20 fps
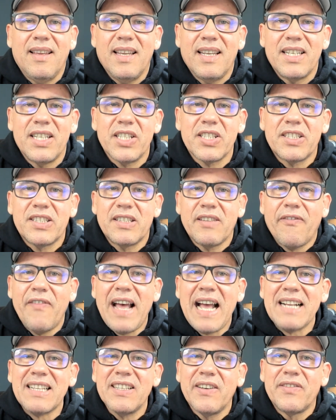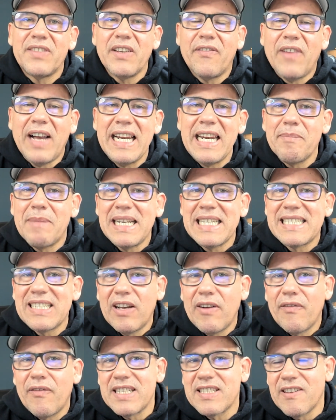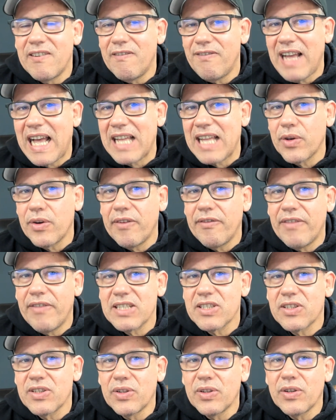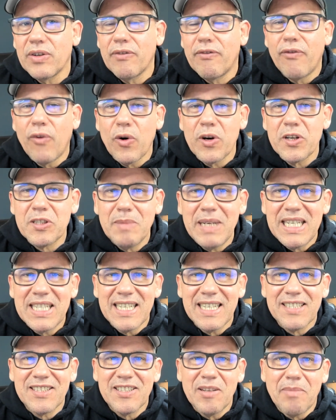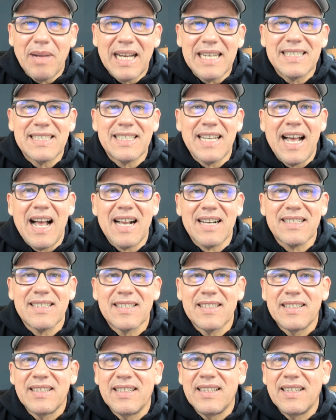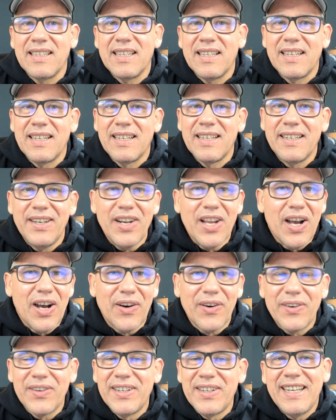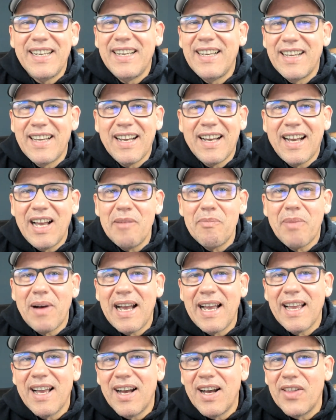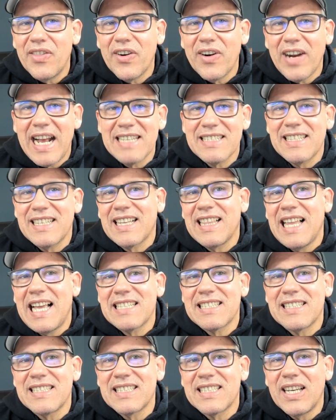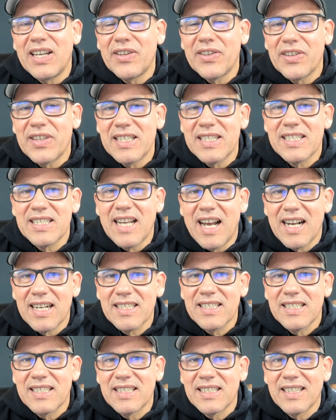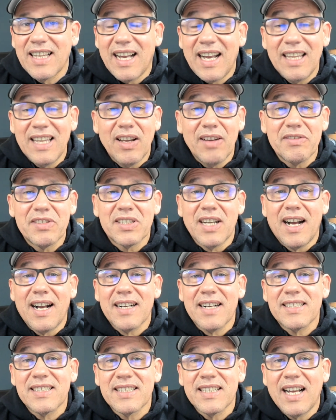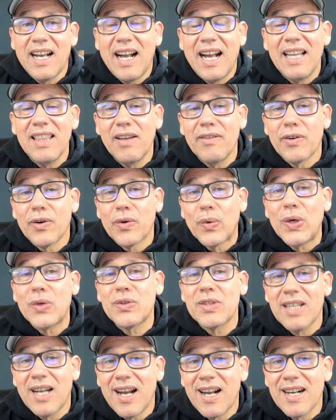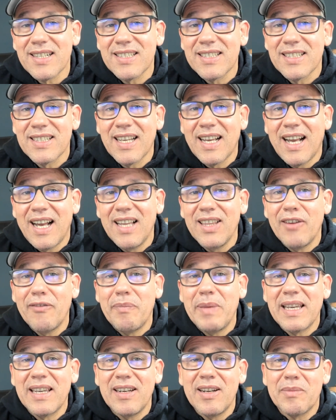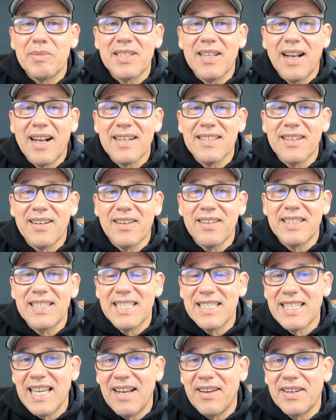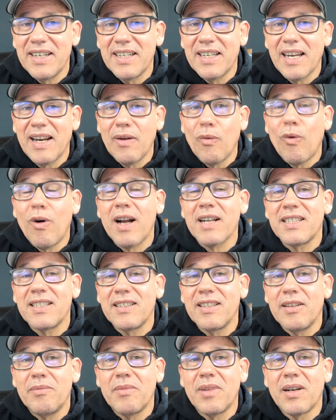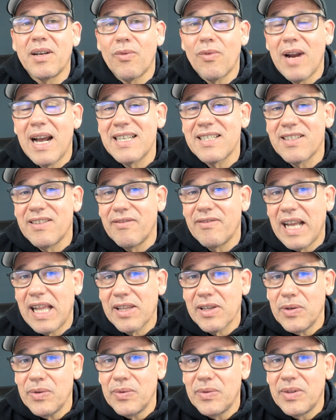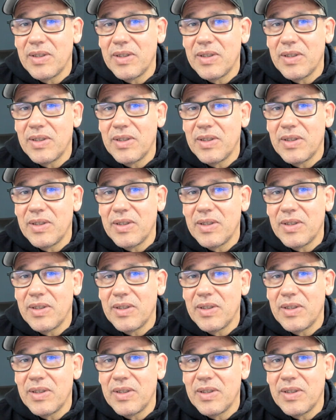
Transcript: Does the fact of defining myself as a value investor force me just to buy stocks? No, I buy other asset classes other than stocks. I love stocks. I love growth stocks. I love picking up stocks that are discounted and watching them rise in value.